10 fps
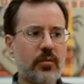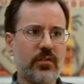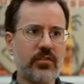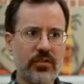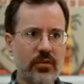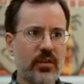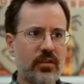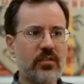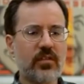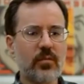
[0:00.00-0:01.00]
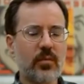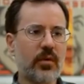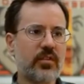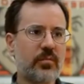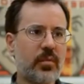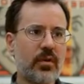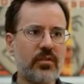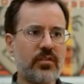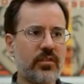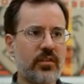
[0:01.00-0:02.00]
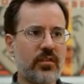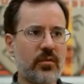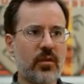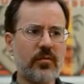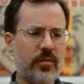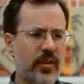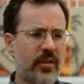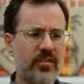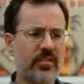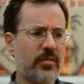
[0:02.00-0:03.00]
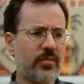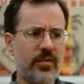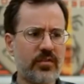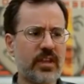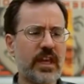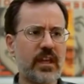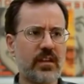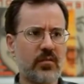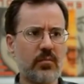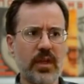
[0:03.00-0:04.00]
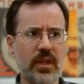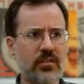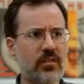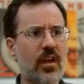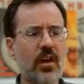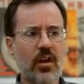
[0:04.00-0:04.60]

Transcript: the students were exposed to a very sophisticated mix